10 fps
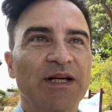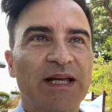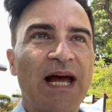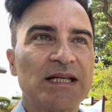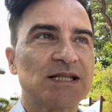
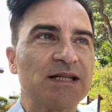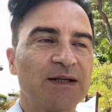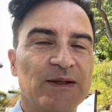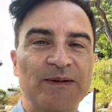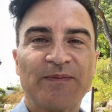catch
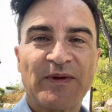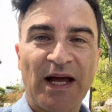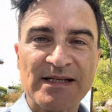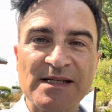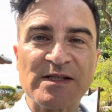the
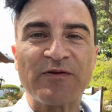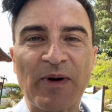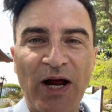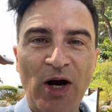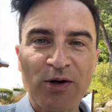essence of
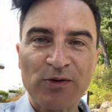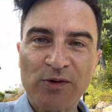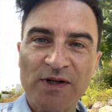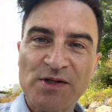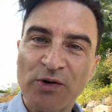my heart through
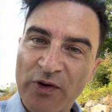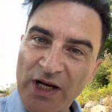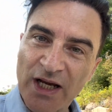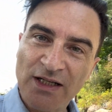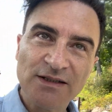this
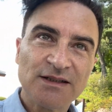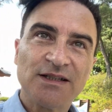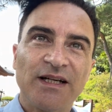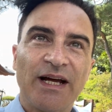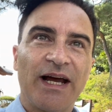greeting.
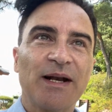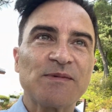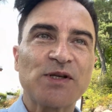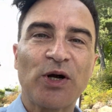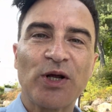And I'm
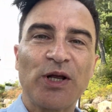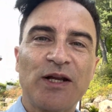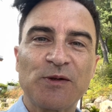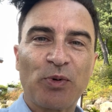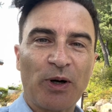sorry you
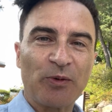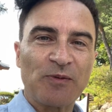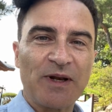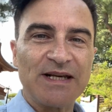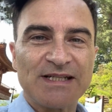had to put up with
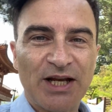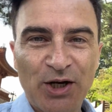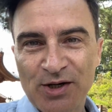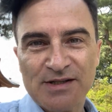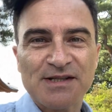many
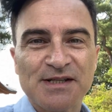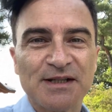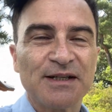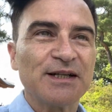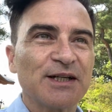tears.
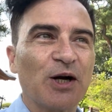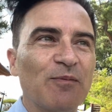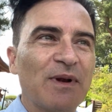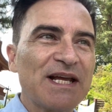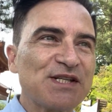God
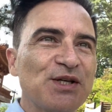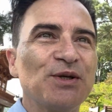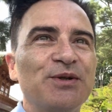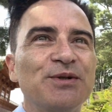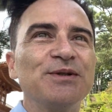bless
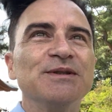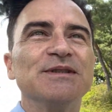you,